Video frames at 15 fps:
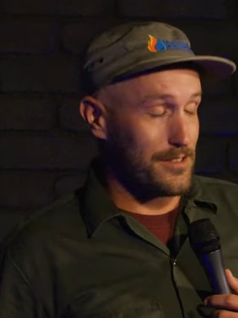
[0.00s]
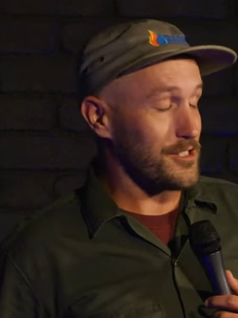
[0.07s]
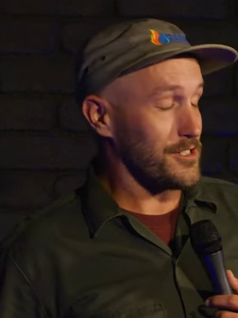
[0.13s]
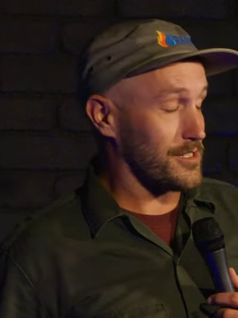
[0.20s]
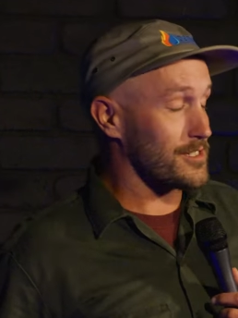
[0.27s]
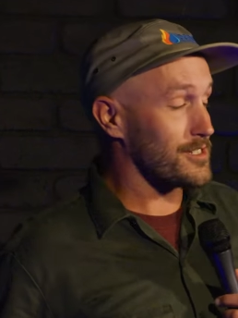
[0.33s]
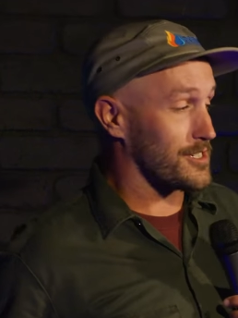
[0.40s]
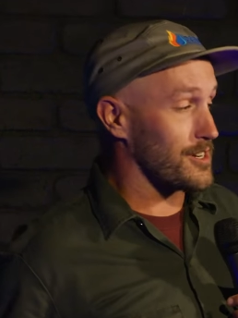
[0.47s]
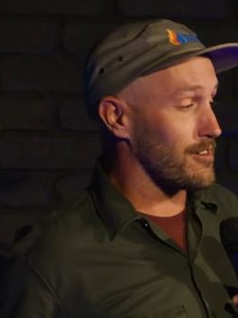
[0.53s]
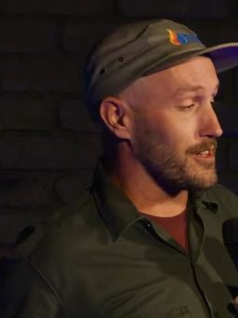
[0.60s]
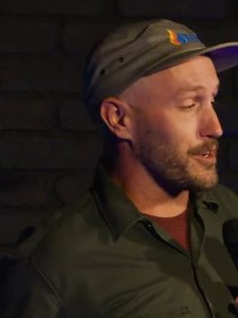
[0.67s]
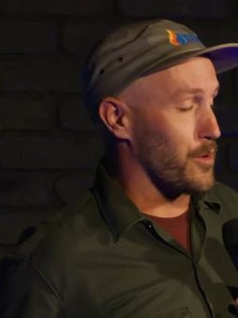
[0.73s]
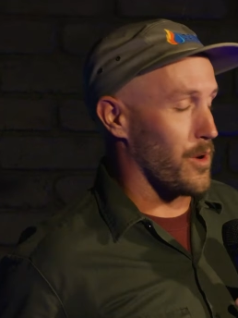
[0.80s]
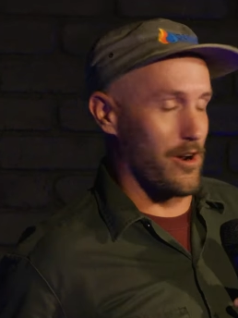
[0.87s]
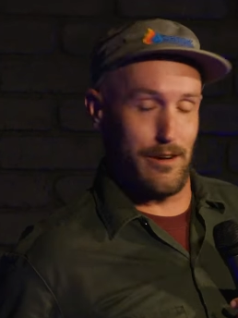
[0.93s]

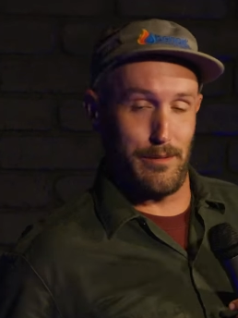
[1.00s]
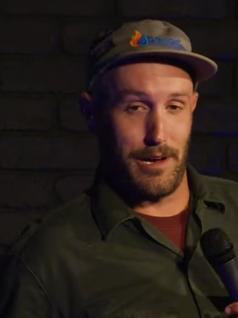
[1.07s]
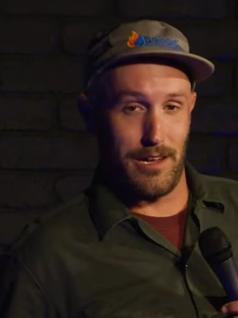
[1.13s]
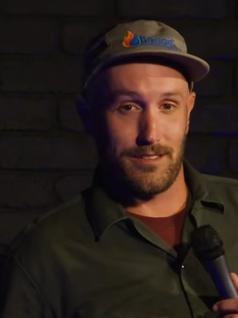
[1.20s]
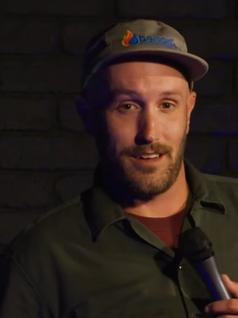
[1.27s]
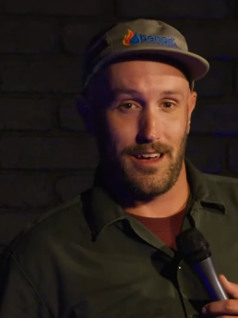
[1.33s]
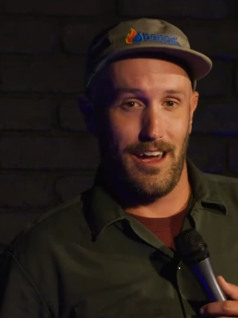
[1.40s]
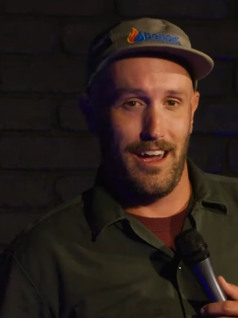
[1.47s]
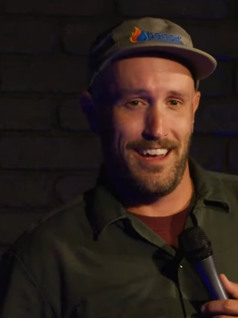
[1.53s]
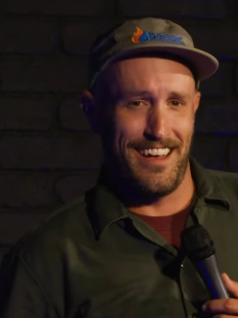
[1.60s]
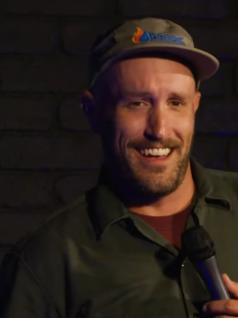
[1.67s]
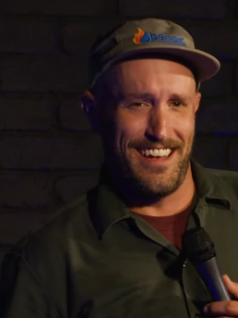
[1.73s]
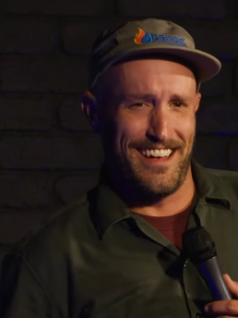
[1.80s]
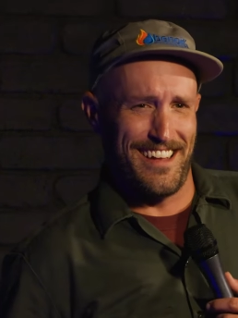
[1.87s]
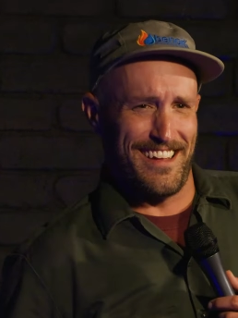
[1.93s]
sincerely worried about
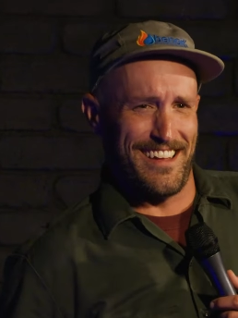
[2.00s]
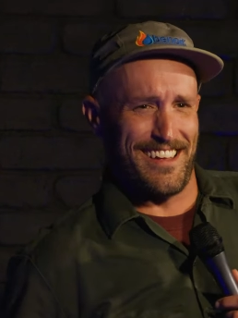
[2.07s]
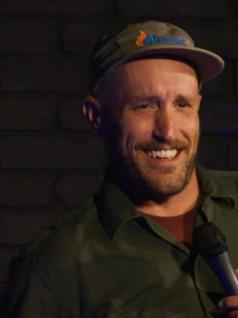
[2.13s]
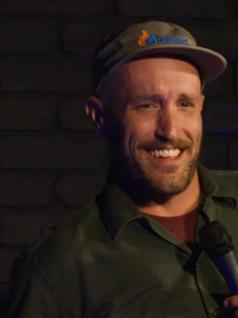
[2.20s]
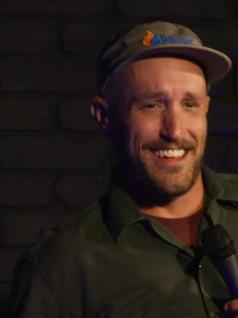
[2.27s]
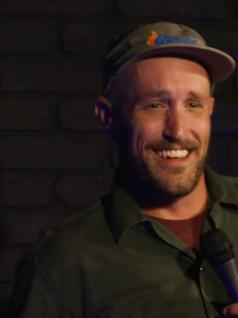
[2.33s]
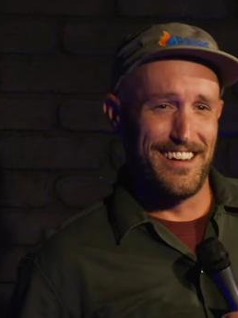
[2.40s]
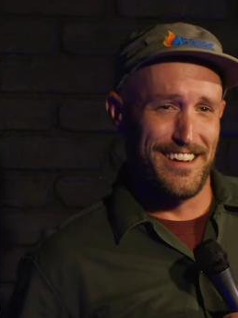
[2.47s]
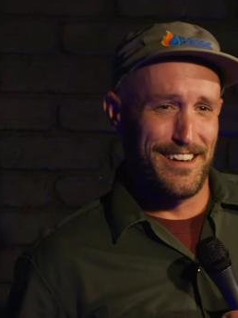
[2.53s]
that.